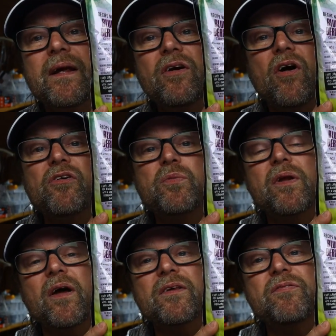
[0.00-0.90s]
that you guys
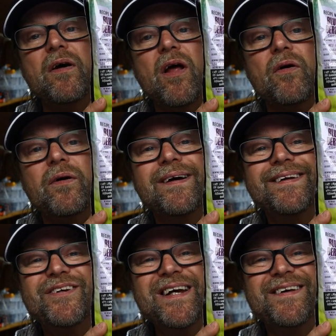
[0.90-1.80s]
would like to follow.
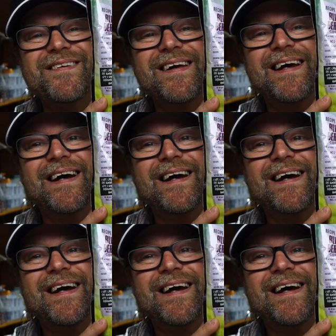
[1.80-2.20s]
Cheers.